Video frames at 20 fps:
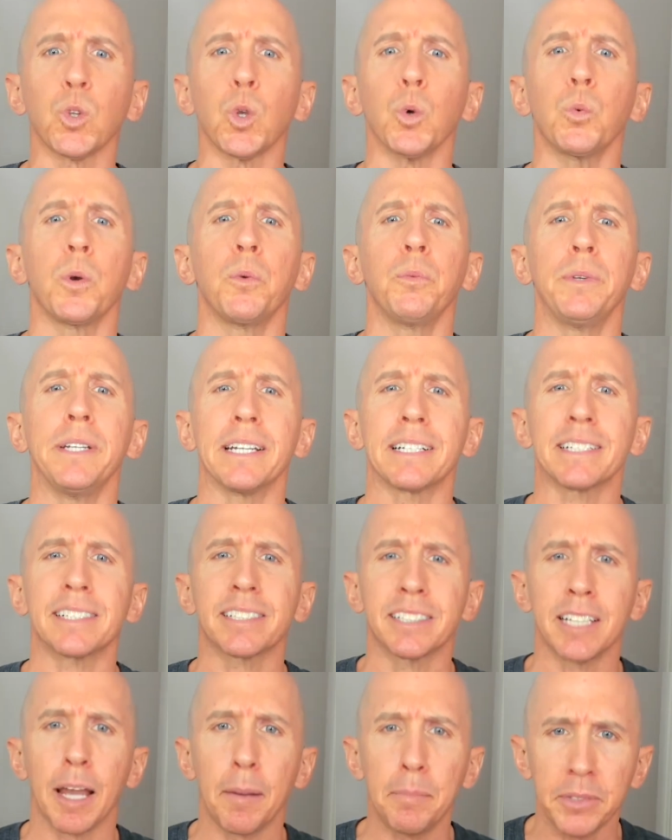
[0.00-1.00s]
When we
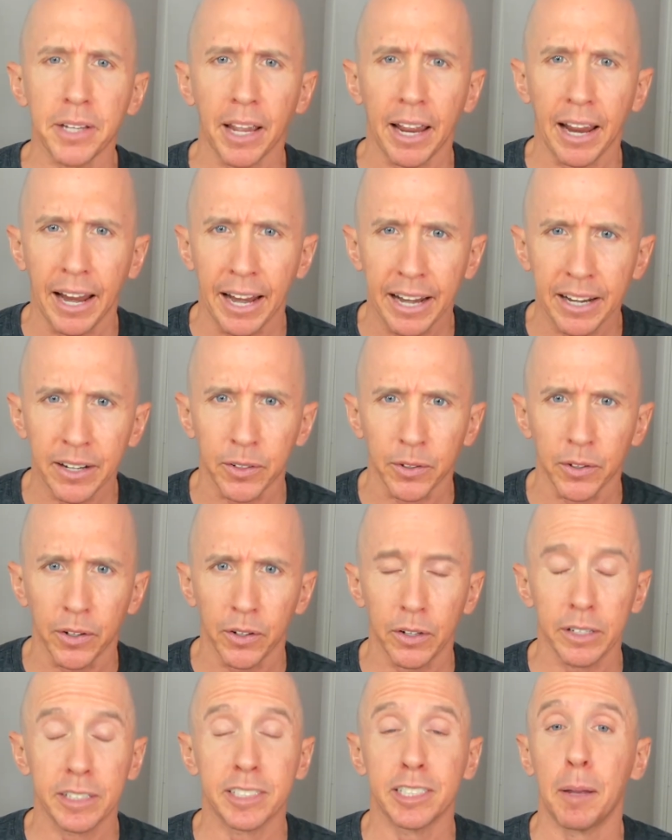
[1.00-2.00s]
accept anger
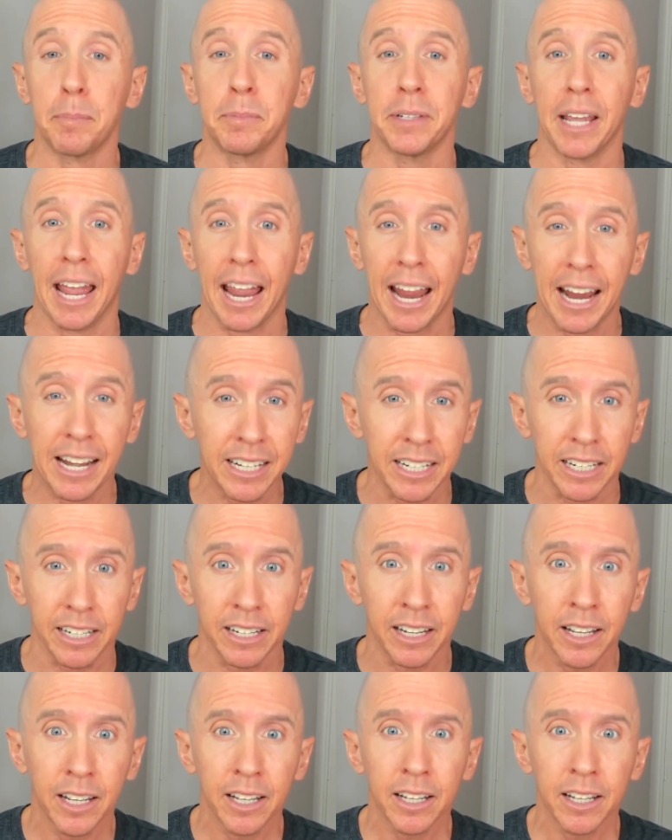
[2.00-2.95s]
or accept any,